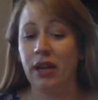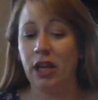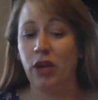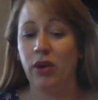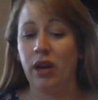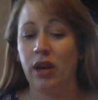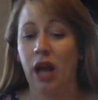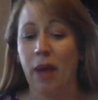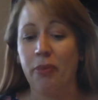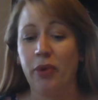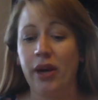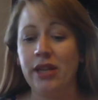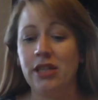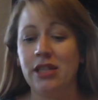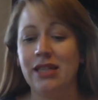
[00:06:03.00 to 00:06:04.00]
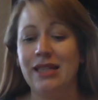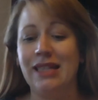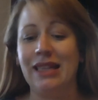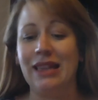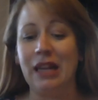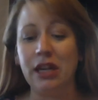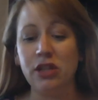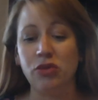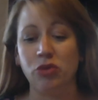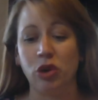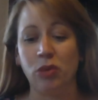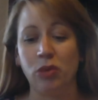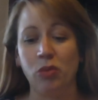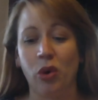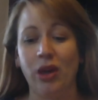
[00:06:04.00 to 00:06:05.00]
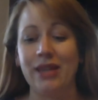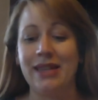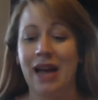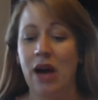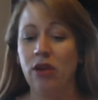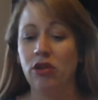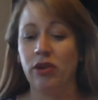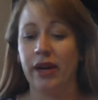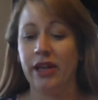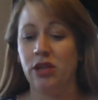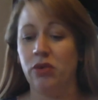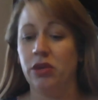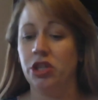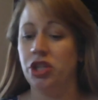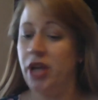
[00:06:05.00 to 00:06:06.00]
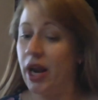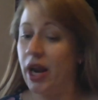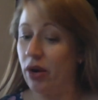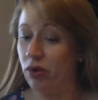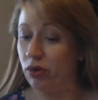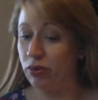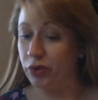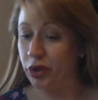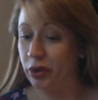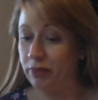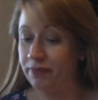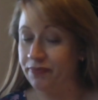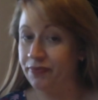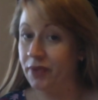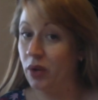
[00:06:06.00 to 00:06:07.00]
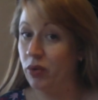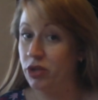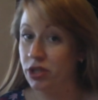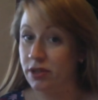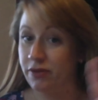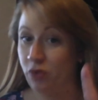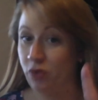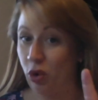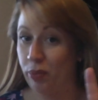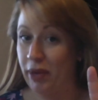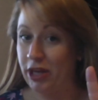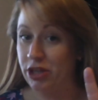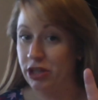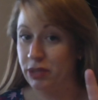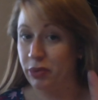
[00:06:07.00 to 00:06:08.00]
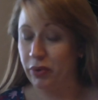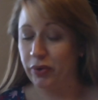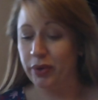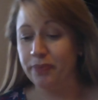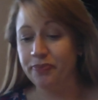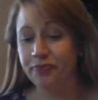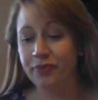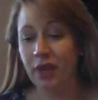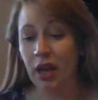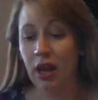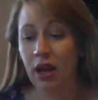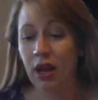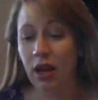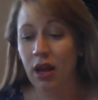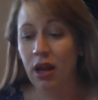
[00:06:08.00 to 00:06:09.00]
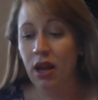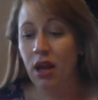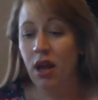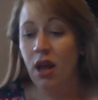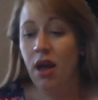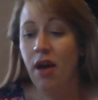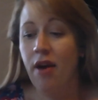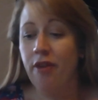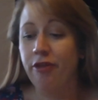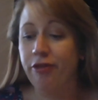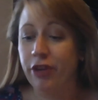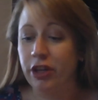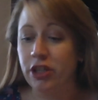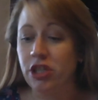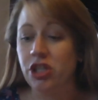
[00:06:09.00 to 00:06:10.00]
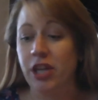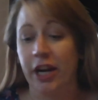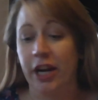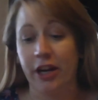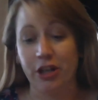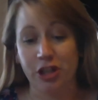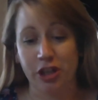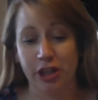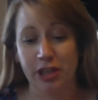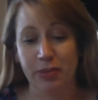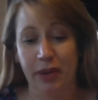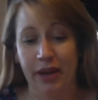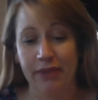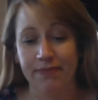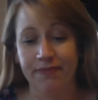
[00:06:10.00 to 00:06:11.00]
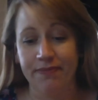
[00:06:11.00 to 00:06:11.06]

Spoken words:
You can upgrade to deluxe room or downgrade to a general room, which is 4 patients per room. First, check your insurance plan.